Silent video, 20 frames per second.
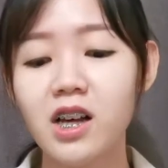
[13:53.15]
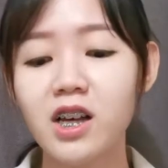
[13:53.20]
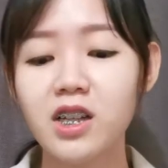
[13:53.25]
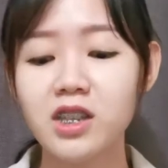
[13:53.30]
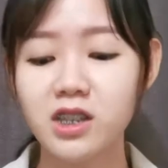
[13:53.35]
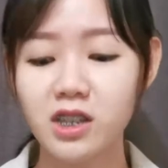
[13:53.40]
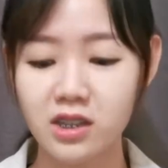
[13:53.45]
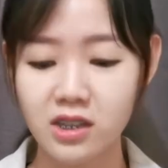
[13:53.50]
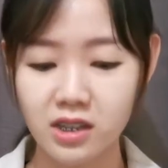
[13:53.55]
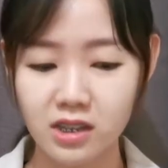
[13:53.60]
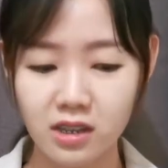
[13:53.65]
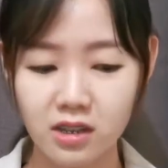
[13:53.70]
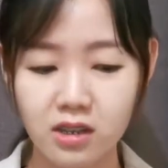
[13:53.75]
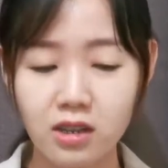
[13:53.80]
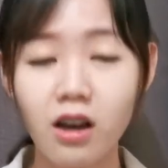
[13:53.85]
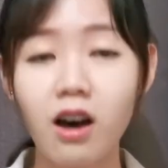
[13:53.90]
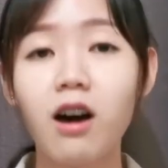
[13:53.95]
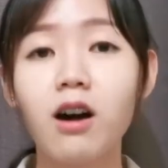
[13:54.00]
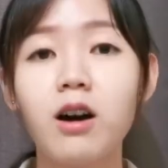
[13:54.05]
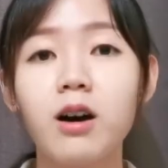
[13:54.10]
So this is
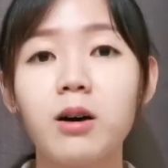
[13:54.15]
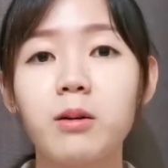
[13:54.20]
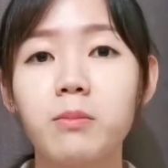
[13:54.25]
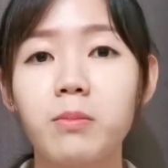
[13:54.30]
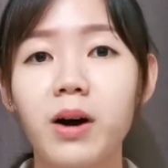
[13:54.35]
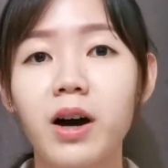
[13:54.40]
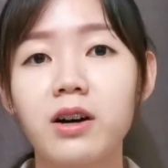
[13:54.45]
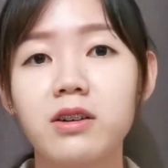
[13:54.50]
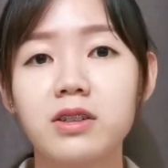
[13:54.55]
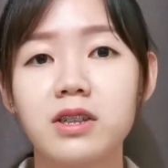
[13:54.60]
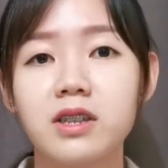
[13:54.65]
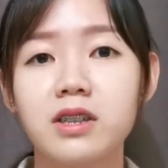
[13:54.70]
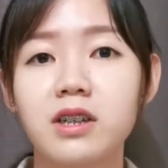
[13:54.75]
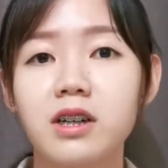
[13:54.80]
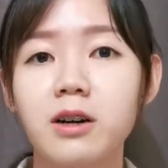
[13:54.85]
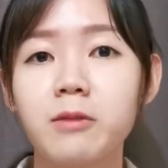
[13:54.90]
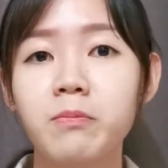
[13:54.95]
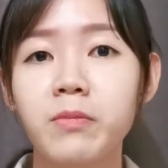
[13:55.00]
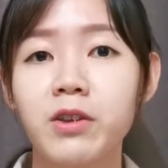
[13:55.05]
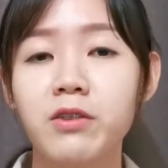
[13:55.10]
all about the
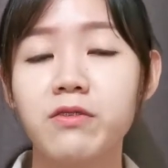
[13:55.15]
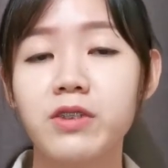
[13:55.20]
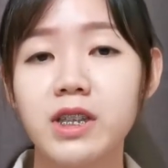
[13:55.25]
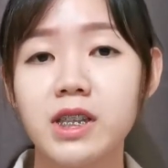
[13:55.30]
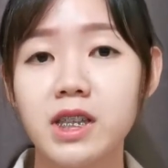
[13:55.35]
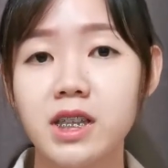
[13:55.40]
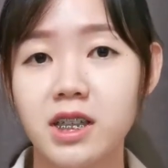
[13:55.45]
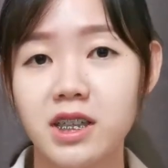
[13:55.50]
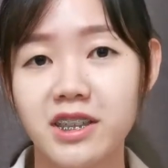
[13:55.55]
physical